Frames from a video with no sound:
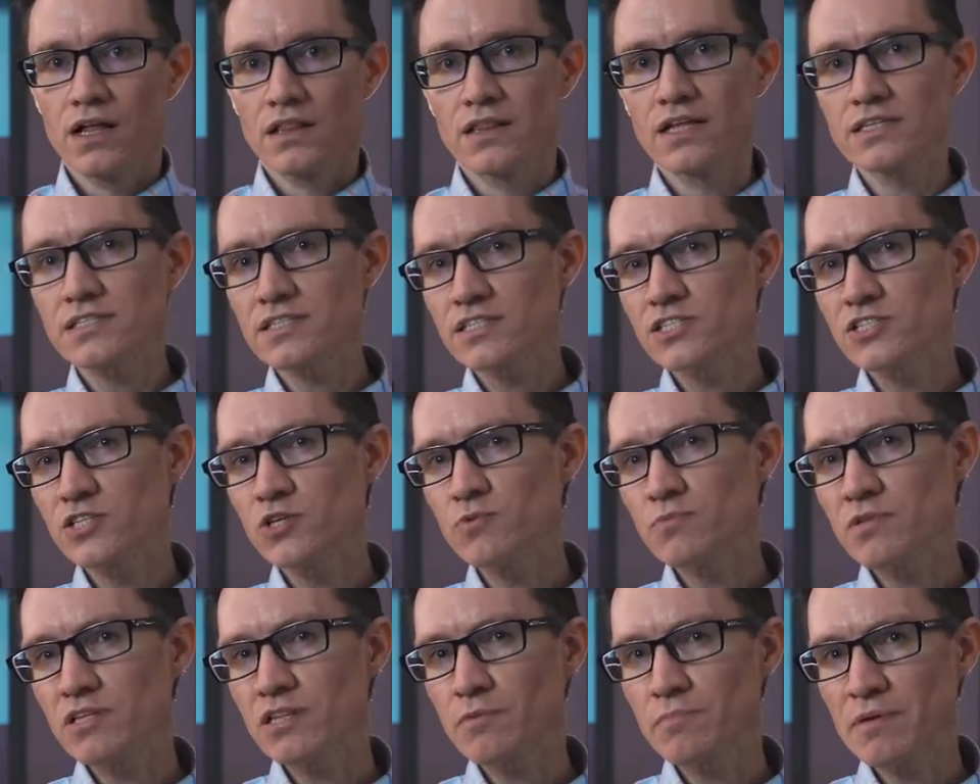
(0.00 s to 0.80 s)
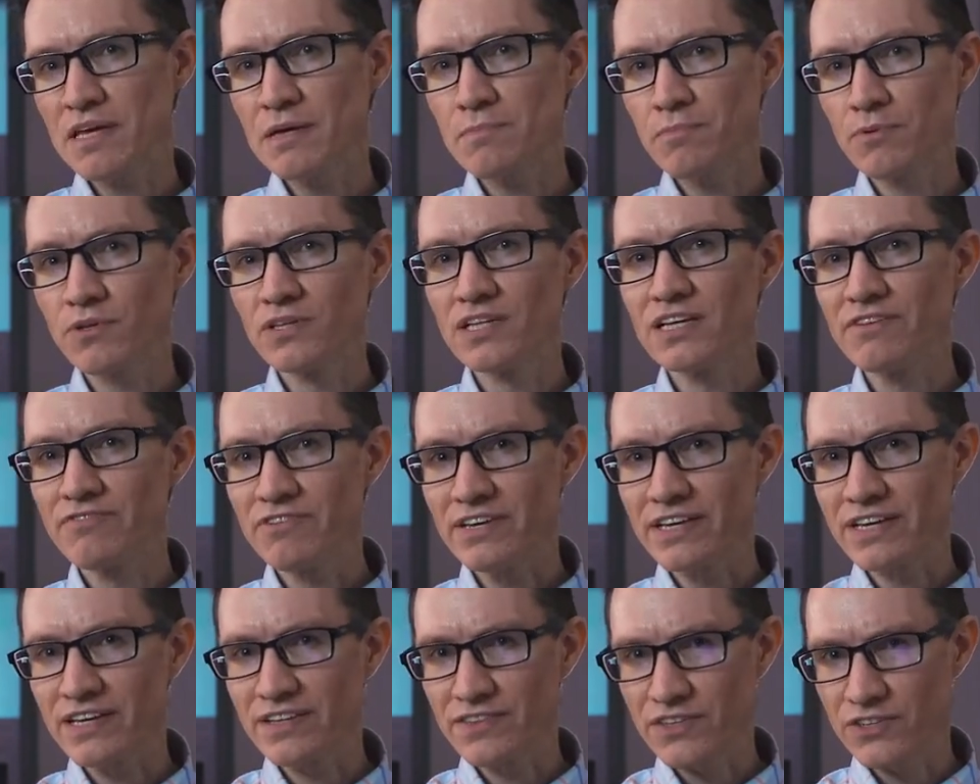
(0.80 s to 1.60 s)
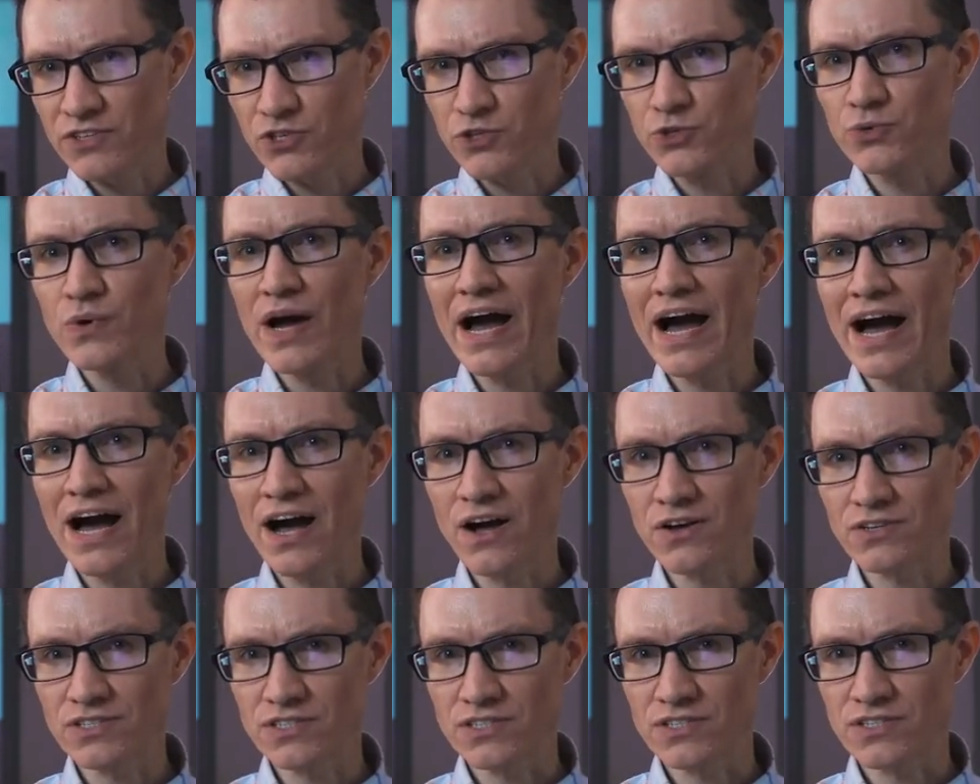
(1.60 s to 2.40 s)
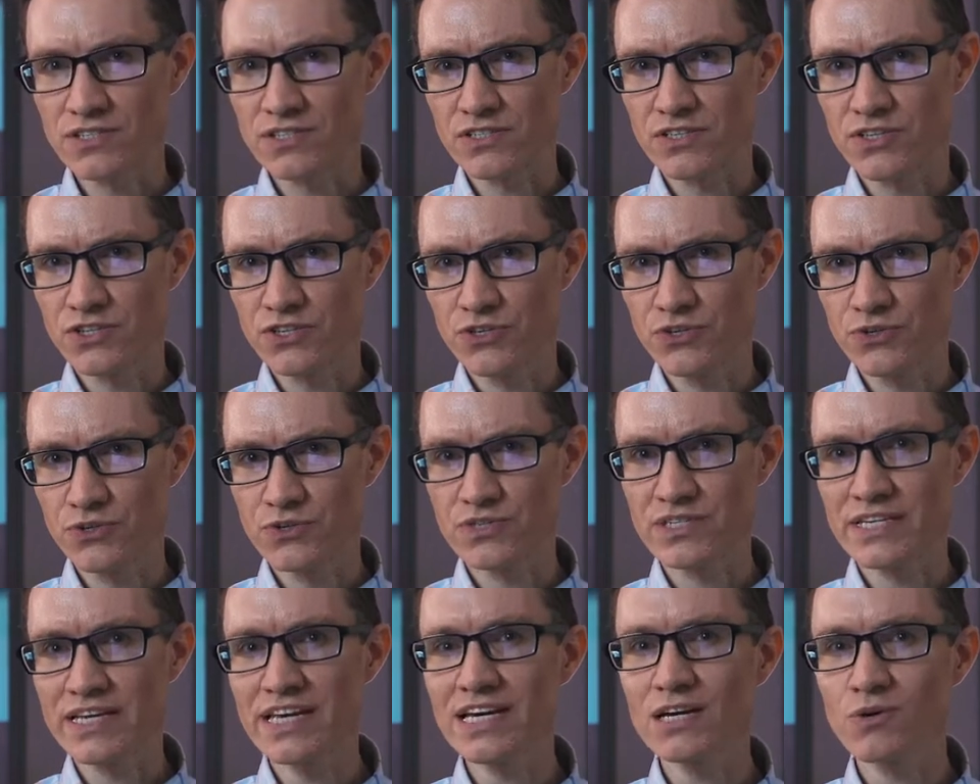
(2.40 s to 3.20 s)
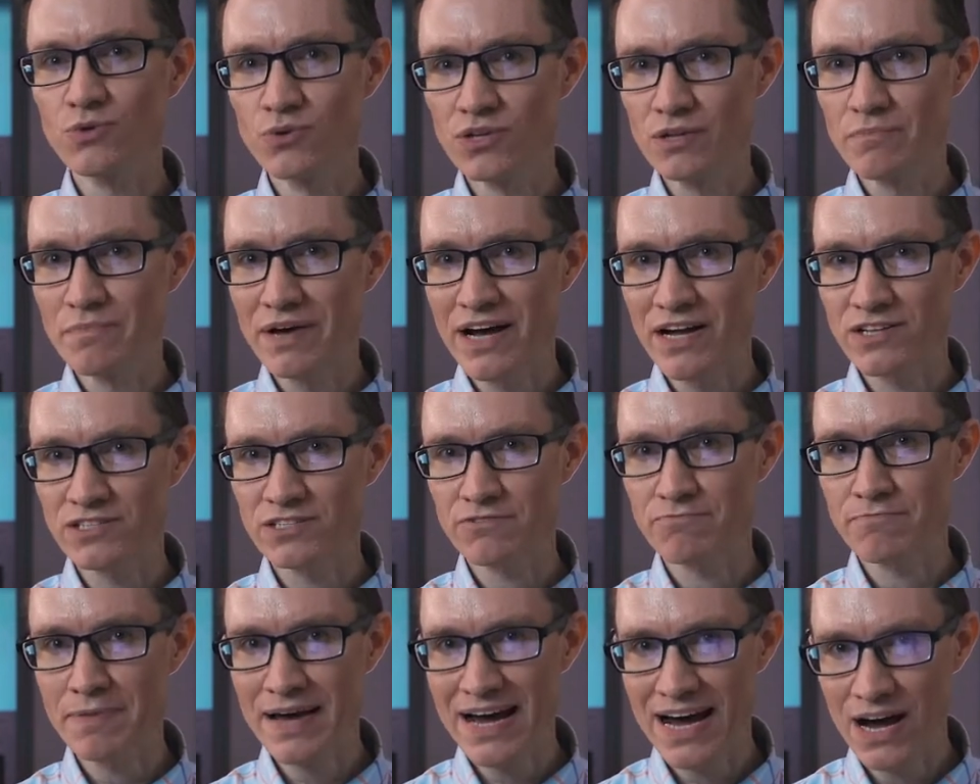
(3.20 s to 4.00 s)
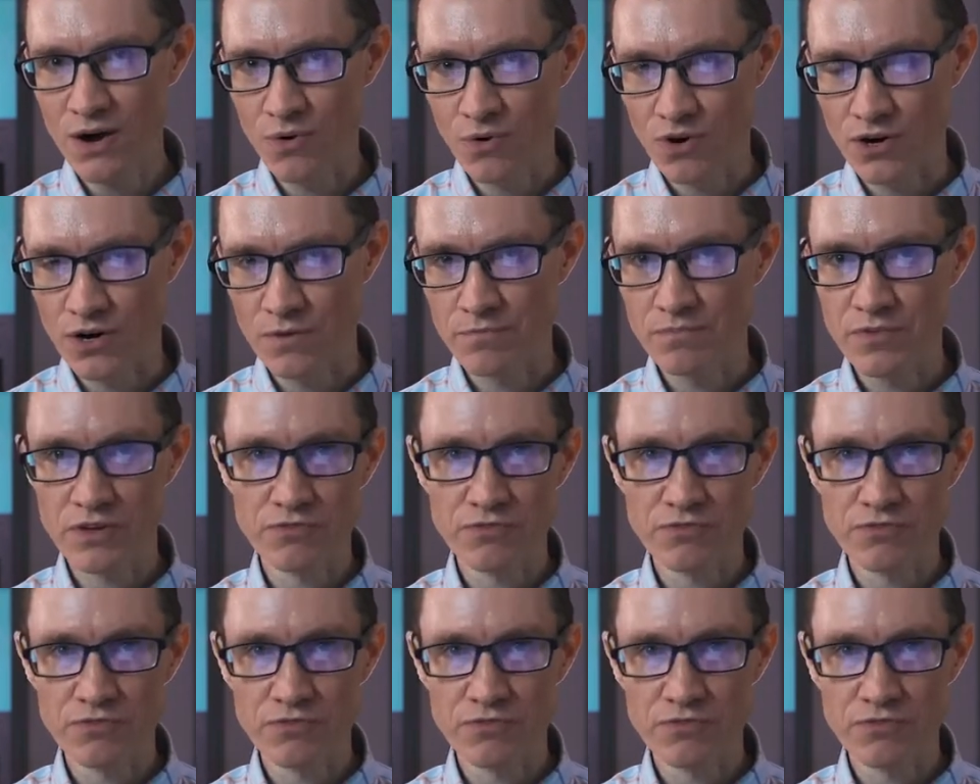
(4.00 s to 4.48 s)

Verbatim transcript: Let's assume that the people living in the two houses use equal amounts of power.